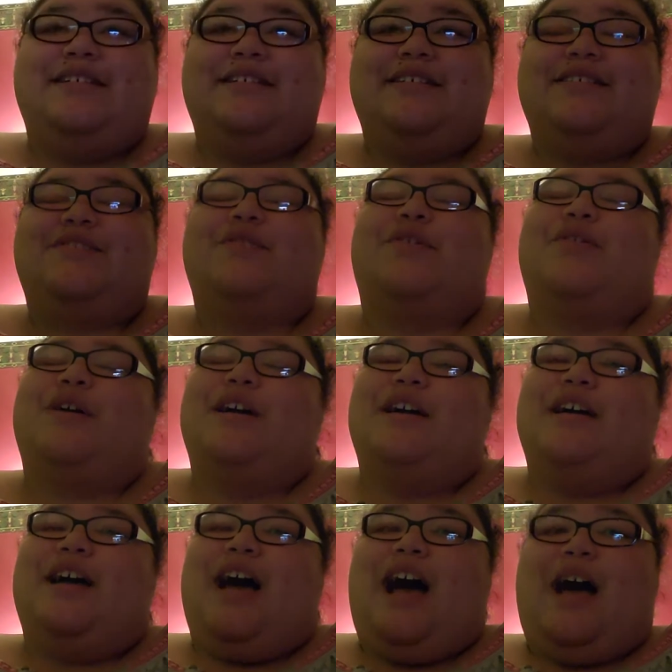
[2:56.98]
So,
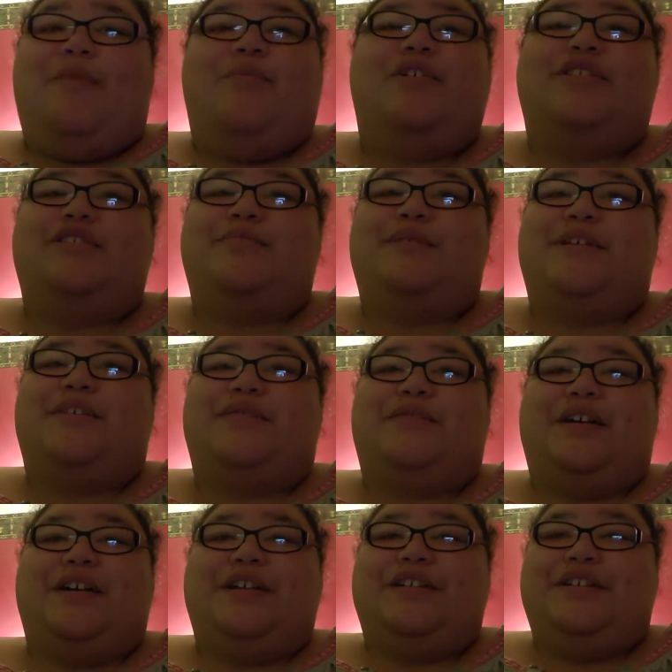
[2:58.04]
I'm willing to be your
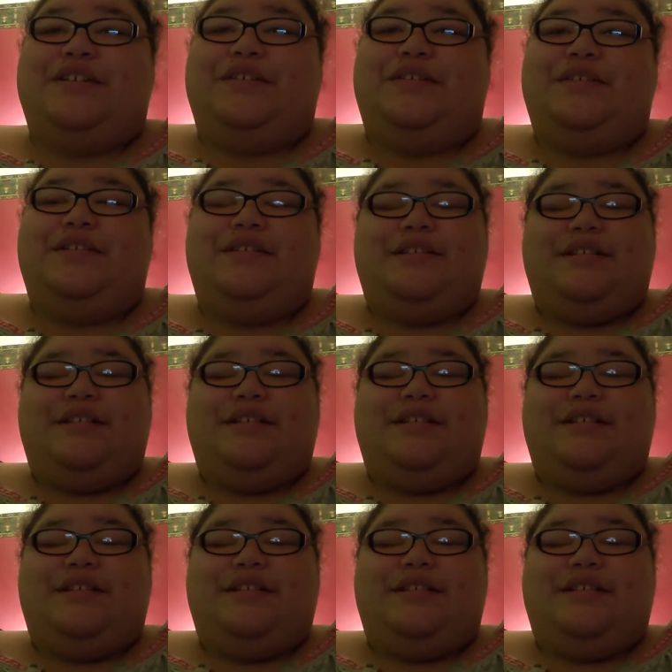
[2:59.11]
friend, dude.